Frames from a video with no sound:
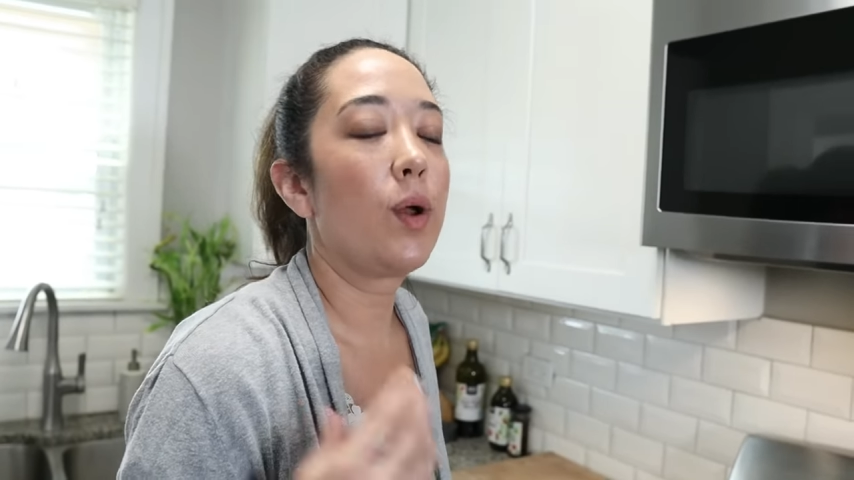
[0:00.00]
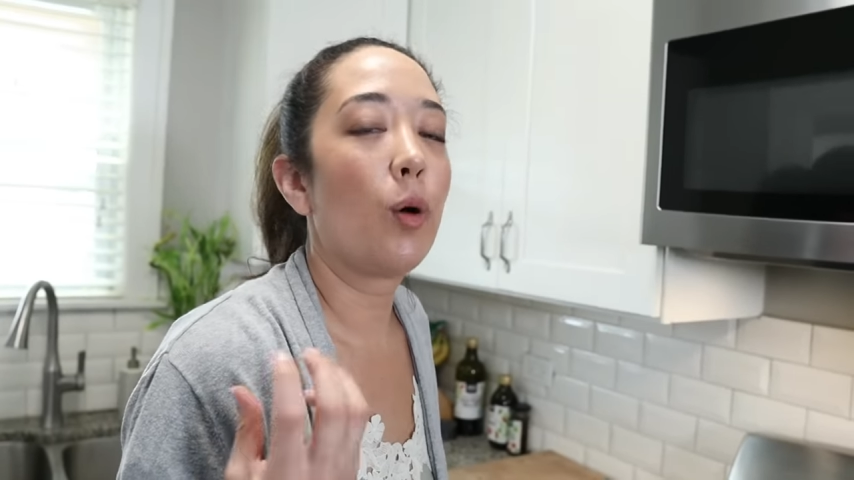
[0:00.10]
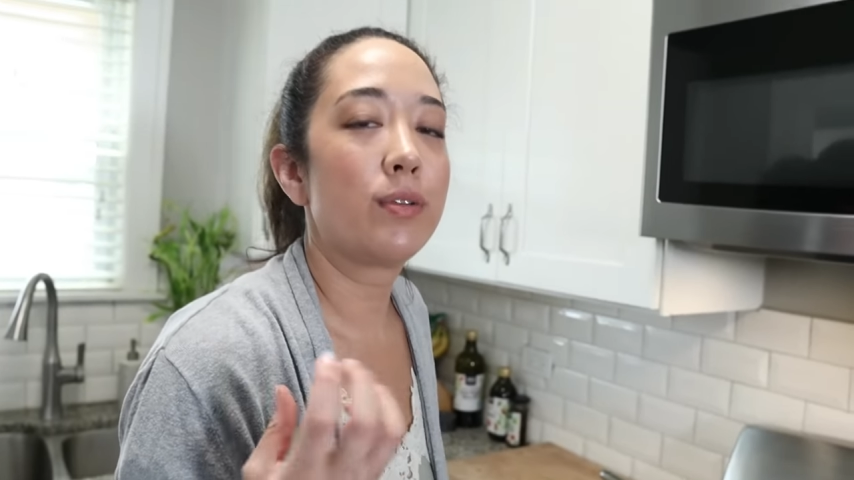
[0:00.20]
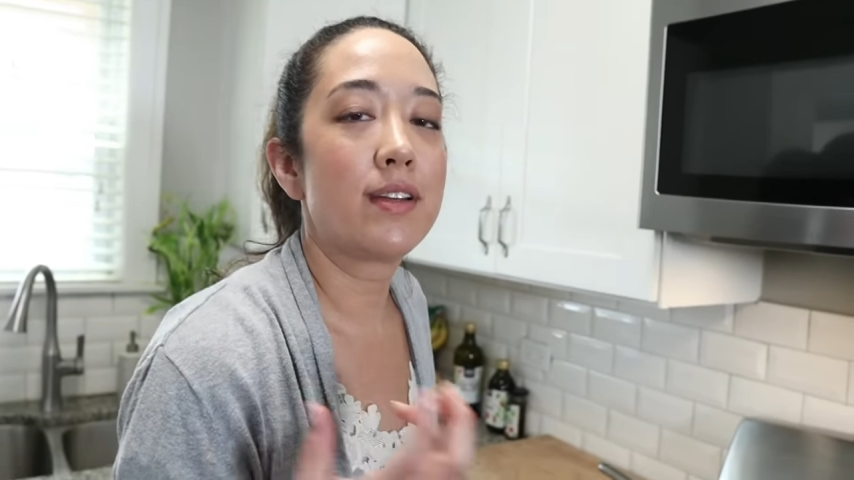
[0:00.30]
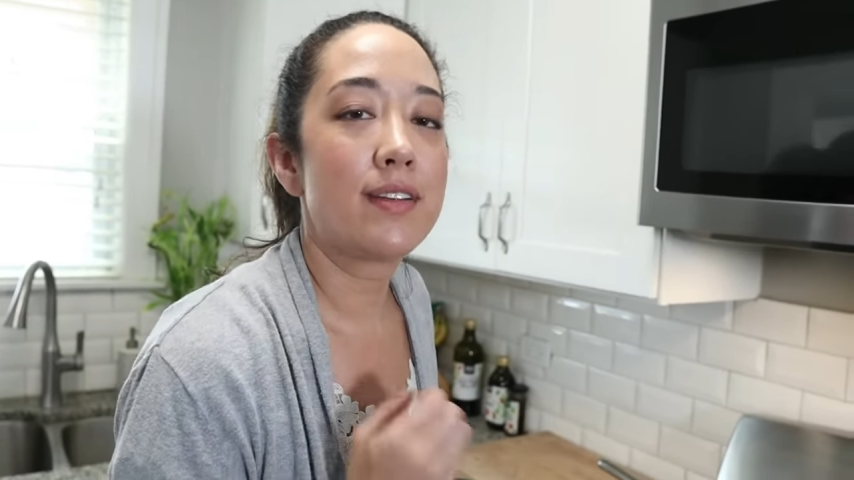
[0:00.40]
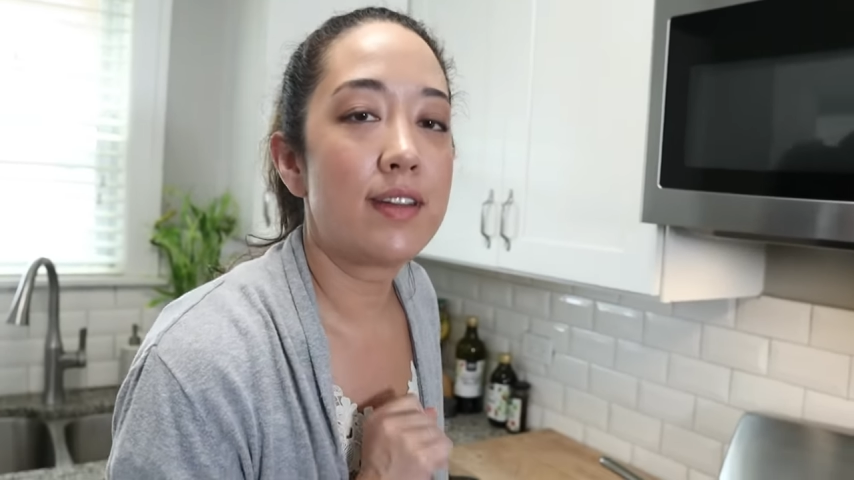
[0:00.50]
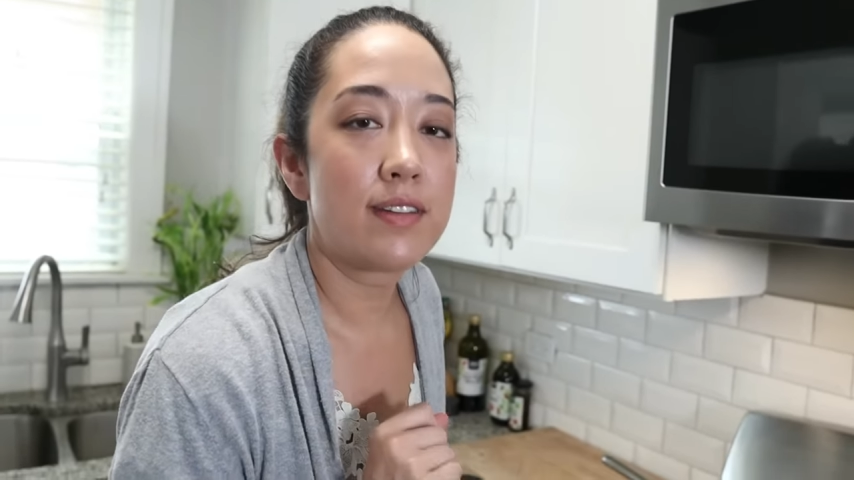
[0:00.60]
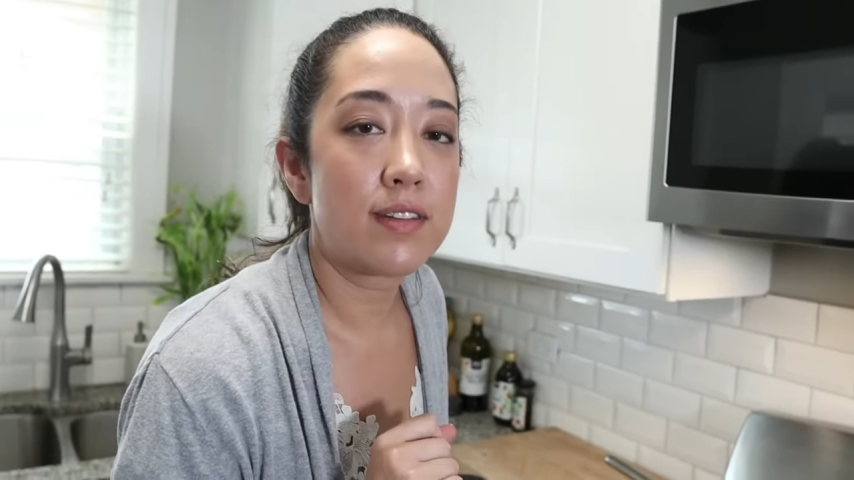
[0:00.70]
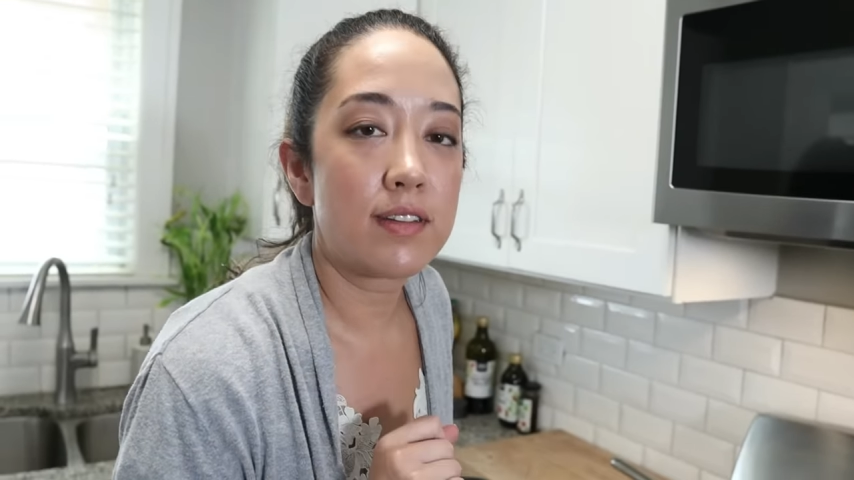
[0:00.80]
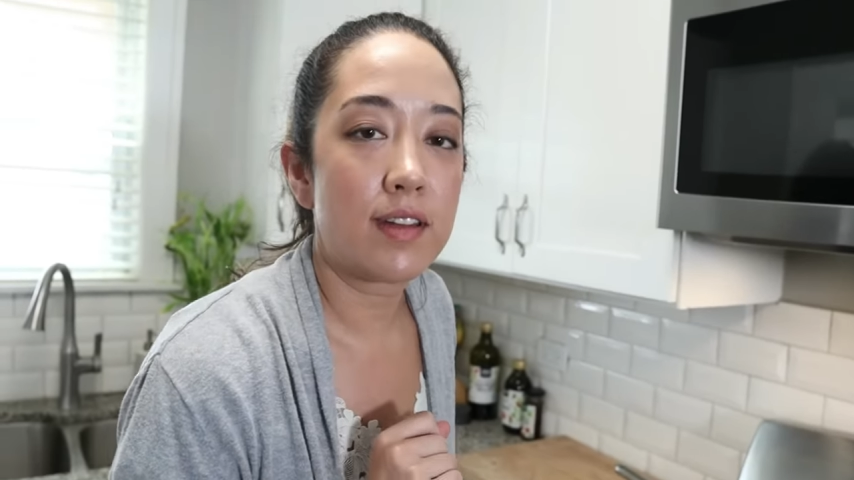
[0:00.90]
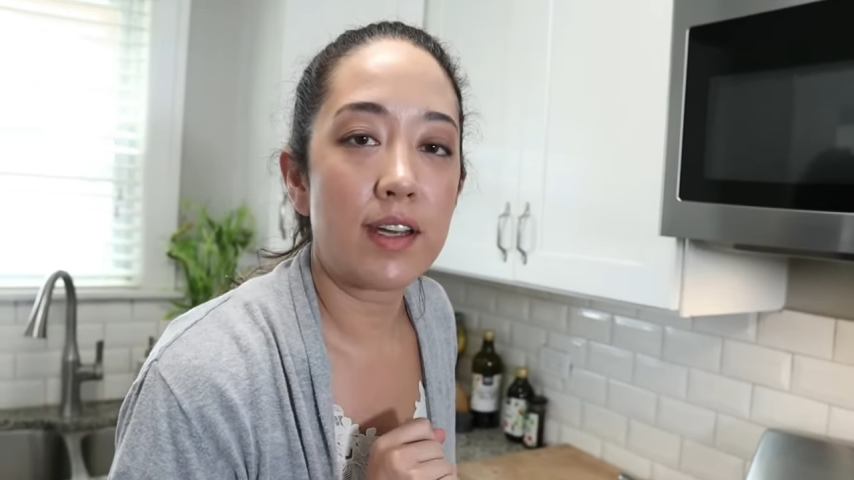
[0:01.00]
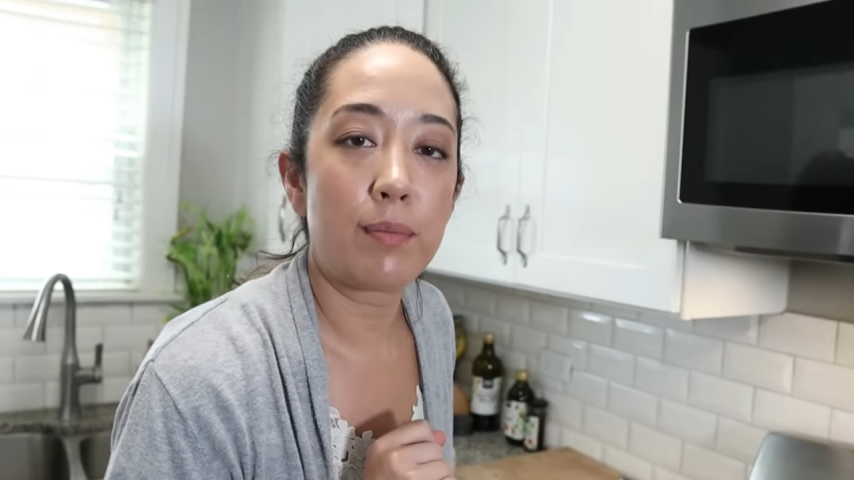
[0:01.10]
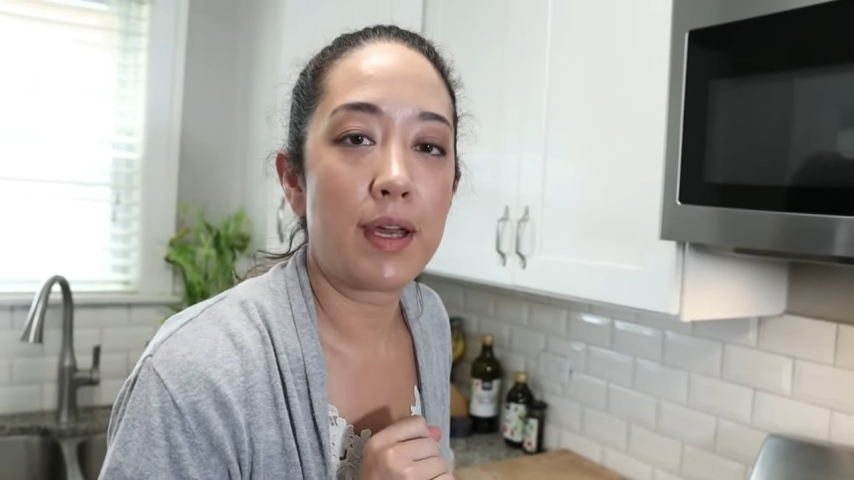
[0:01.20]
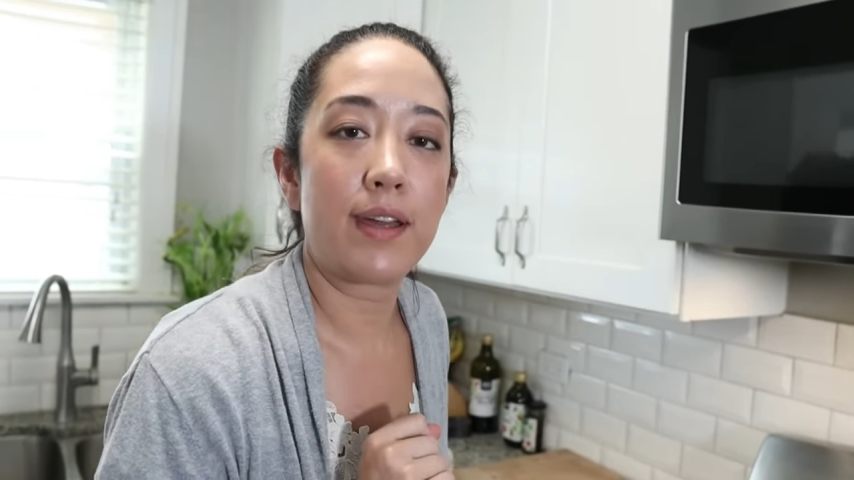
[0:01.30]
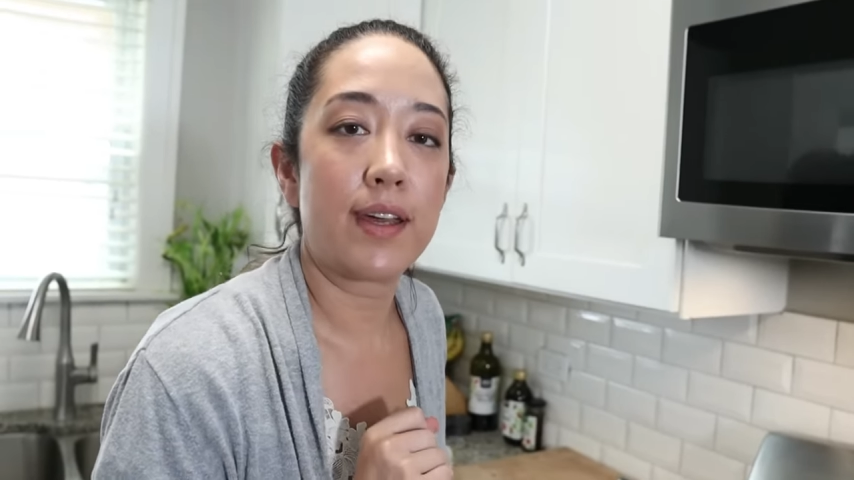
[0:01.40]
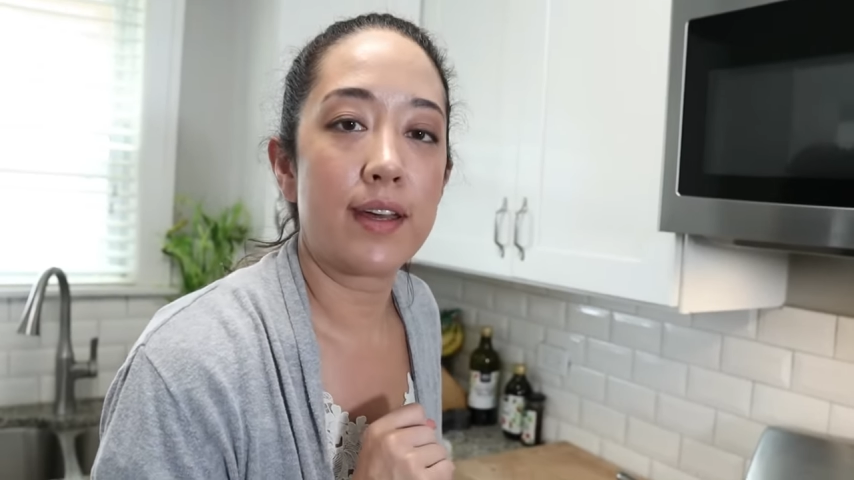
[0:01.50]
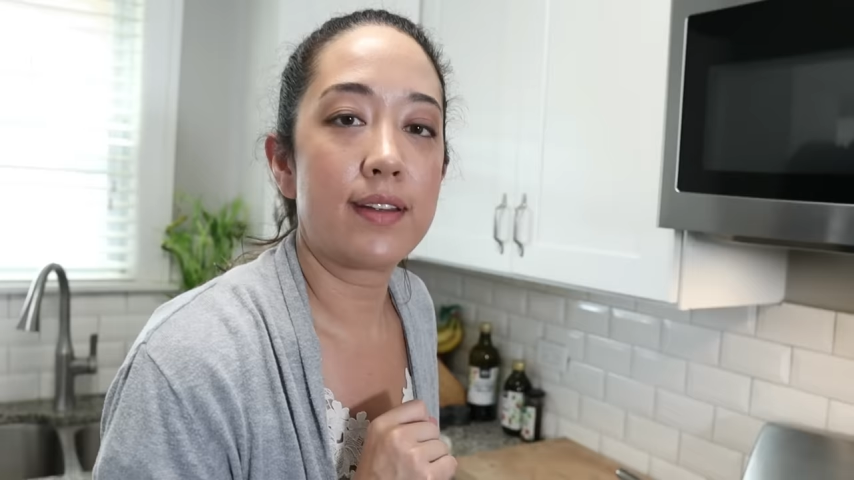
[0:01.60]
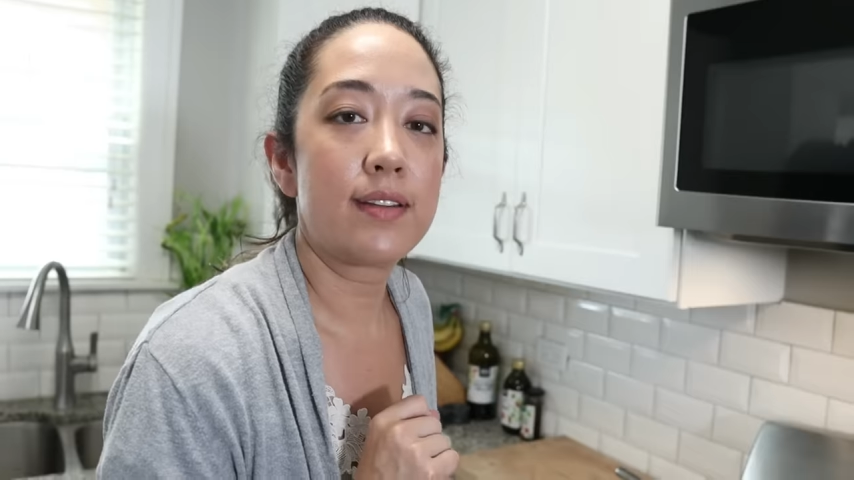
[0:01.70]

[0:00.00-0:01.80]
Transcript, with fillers: we hope that it tastes like a pancake.